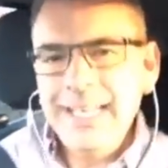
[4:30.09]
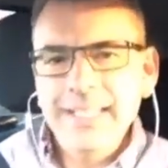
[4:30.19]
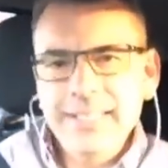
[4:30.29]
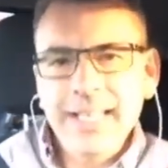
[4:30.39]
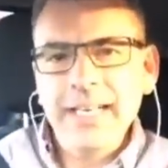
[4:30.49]

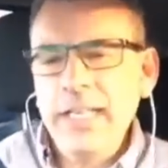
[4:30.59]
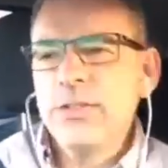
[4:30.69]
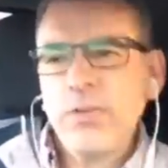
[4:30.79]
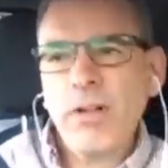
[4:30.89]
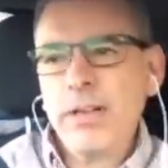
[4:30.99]
It's not his
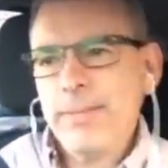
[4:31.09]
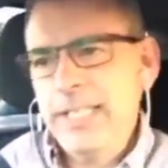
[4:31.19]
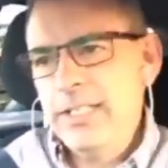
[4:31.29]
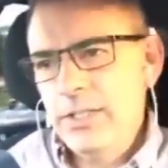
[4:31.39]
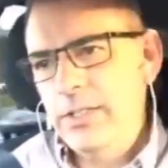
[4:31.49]
fault. I mean, he
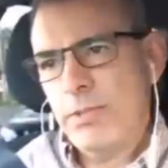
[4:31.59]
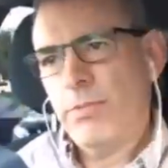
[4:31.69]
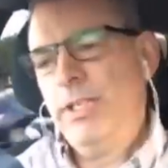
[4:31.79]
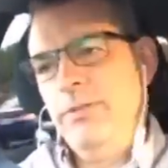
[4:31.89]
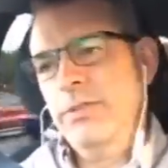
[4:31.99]
just did what
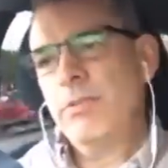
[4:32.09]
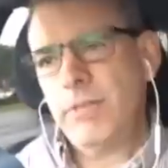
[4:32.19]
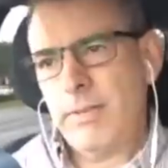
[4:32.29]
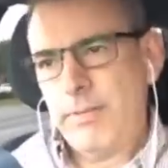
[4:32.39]
he was doing.